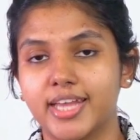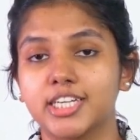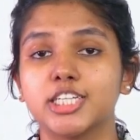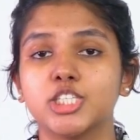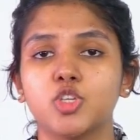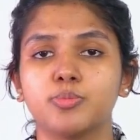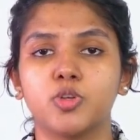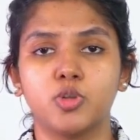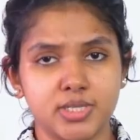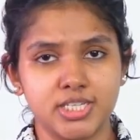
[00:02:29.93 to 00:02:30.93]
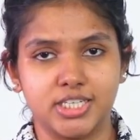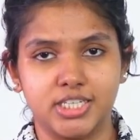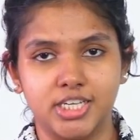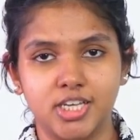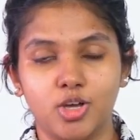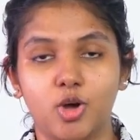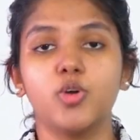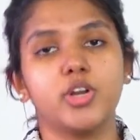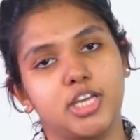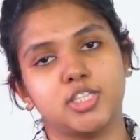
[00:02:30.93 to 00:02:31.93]
and consumed domestically
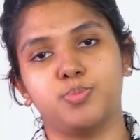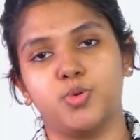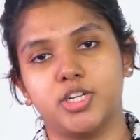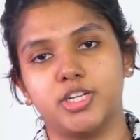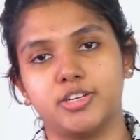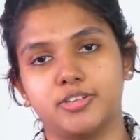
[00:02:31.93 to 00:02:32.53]
or re-exported.